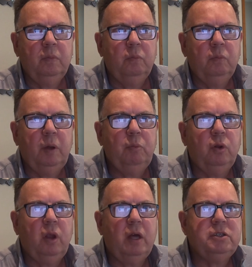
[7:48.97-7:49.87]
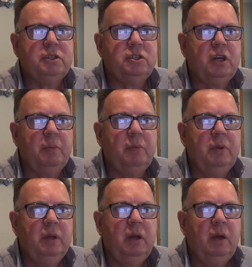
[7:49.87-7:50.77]
One more licence type,
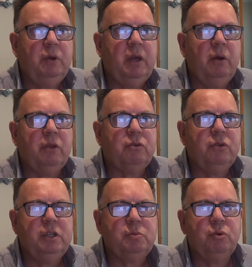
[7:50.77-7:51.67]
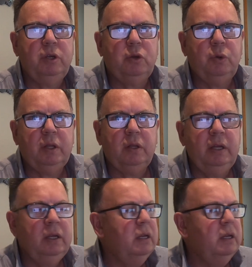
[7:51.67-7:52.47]
and we're going through these pretty quickly.